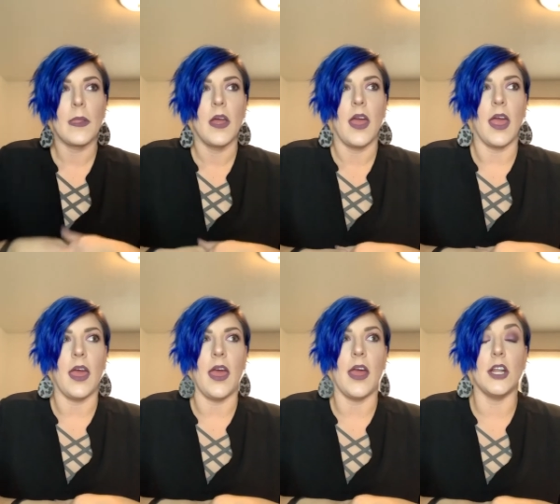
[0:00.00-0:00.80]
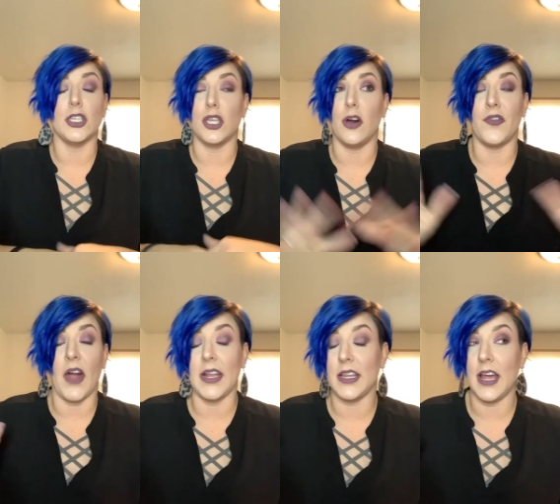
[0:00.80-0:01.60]
And so
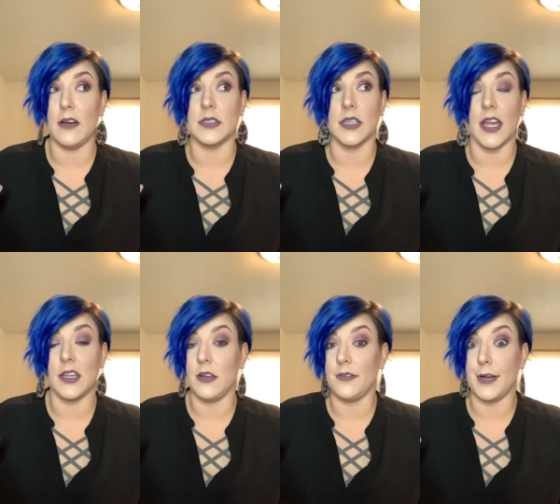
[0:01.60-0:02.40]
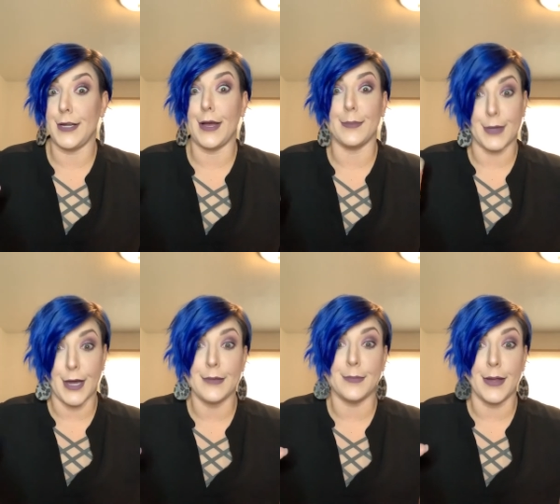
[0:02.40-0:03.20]
finally I was like, you know what? I'm
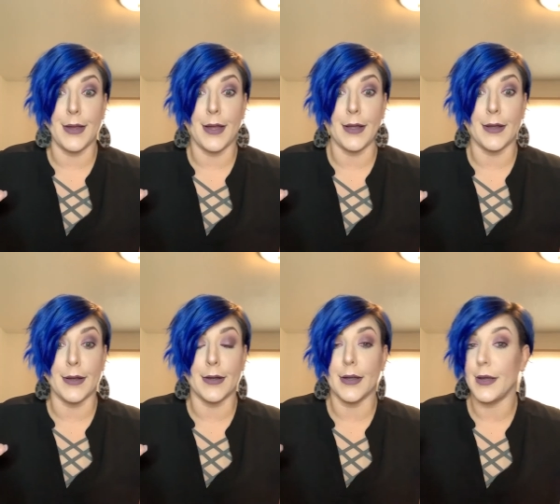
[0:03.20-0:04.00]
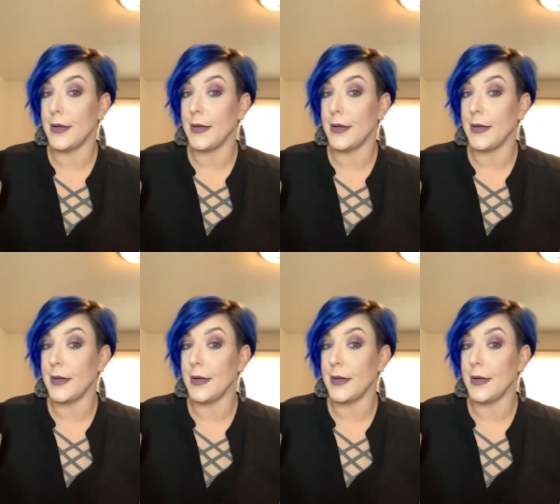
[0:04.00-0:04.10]
cutting my hair.